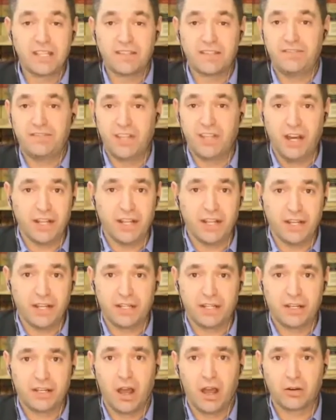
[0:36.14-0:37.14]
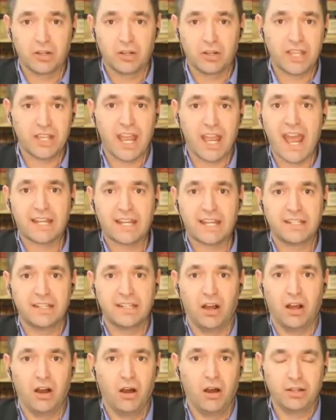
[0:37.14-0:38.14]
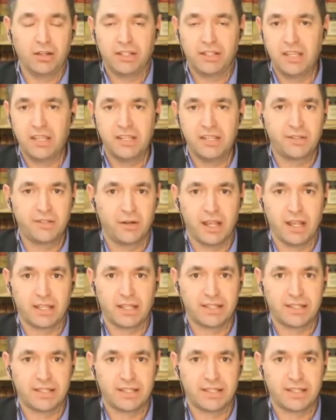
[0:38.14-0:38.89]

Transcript: have done it. Congress acted on Keystone